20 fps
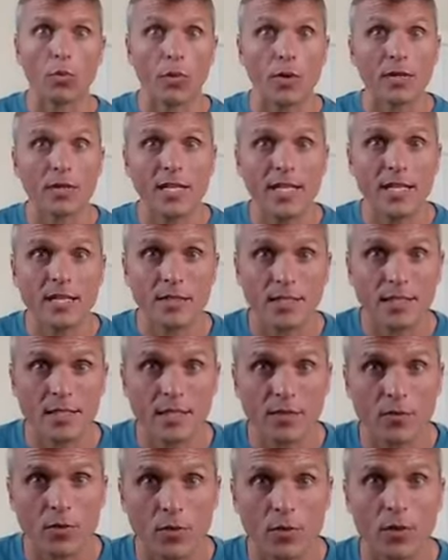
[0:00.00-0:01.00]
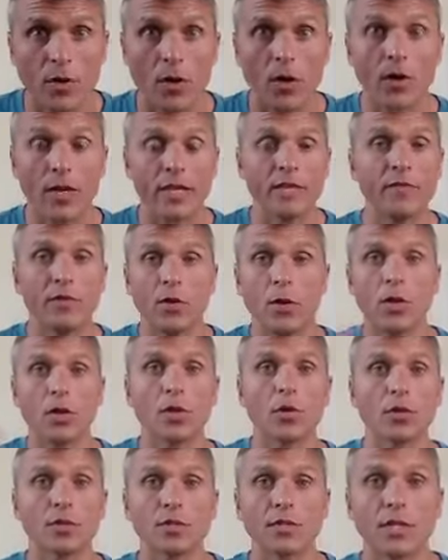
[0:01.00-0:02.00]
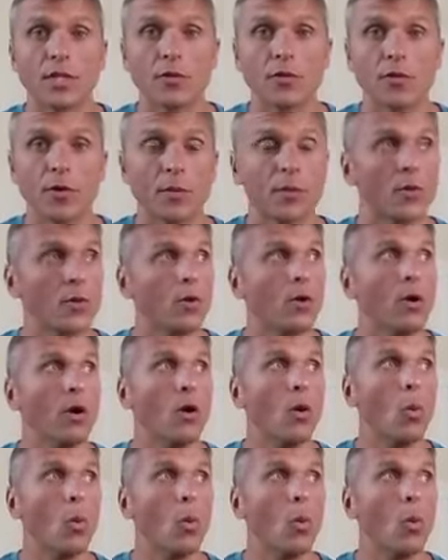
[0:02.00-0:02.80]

really in civil law, even though it looks like criminal.